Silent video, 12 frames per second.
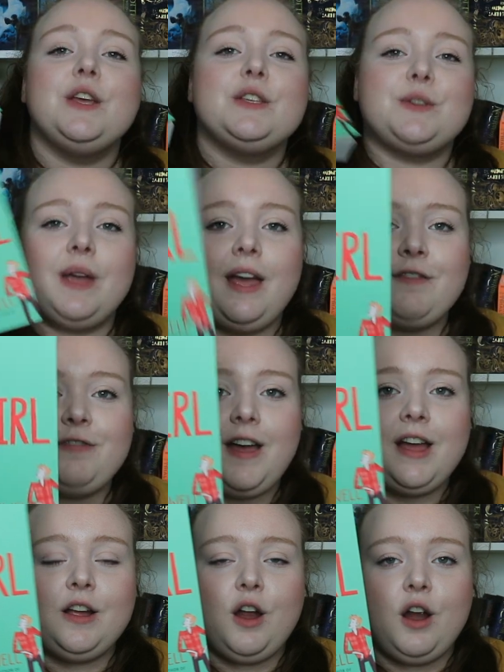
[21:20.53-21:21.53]
So I have
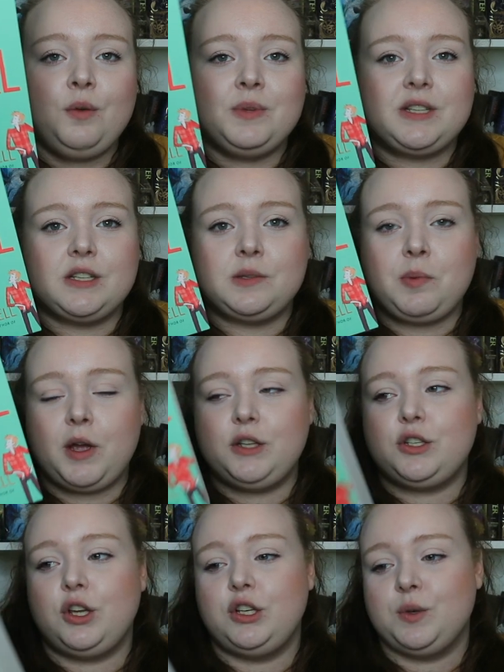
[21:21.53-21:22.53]
Fangirl, which is
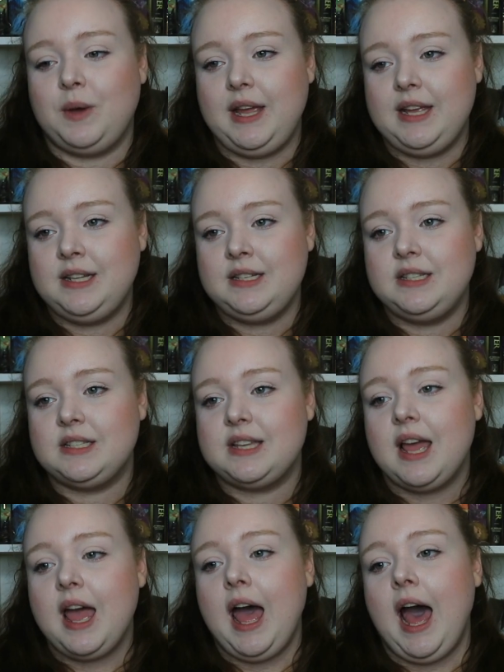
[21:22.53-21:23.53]
about 2 twins,
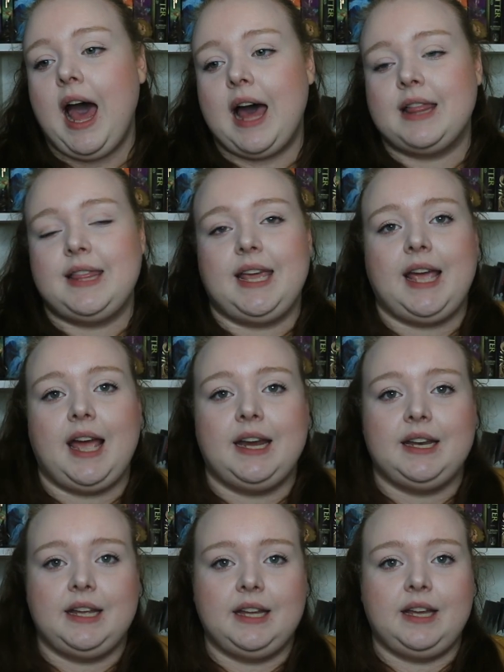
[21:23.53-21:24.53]
and they
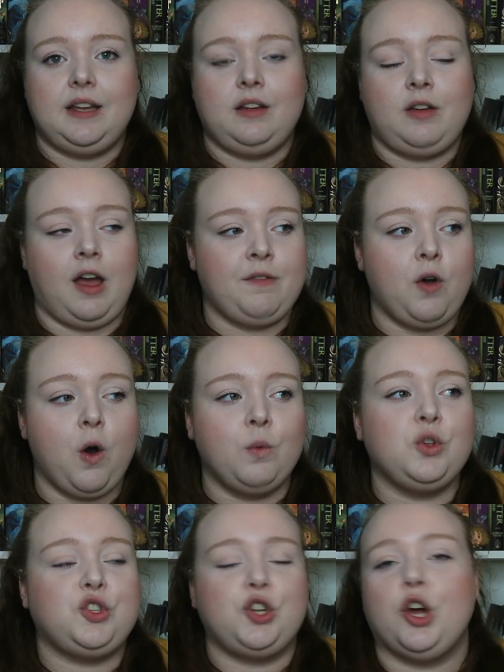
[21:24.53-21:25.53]
kind of have
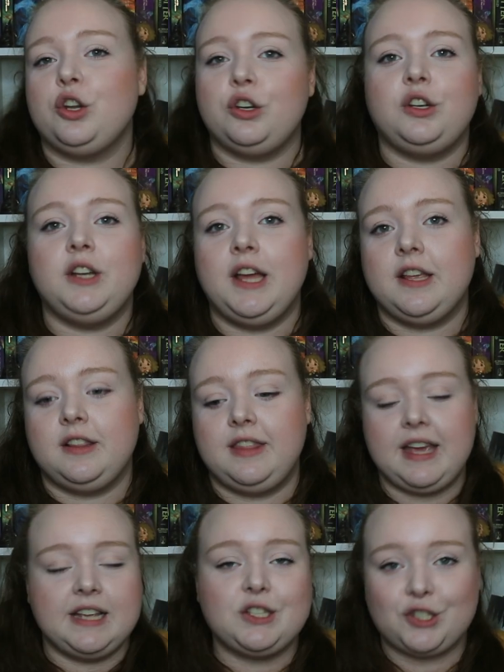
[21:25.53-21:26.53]
always done
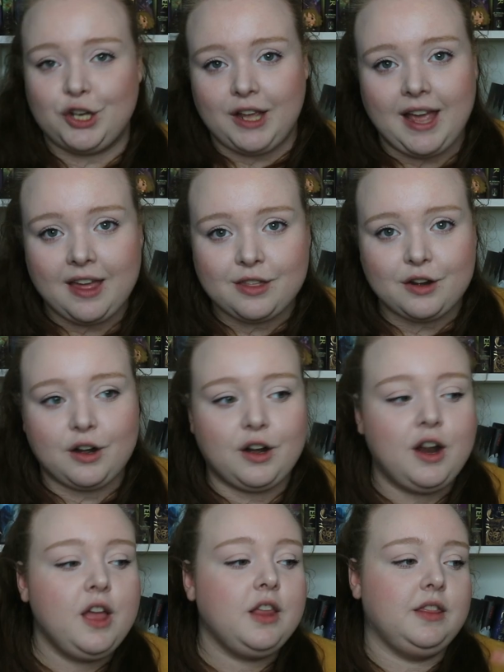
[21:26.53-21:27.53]
things together.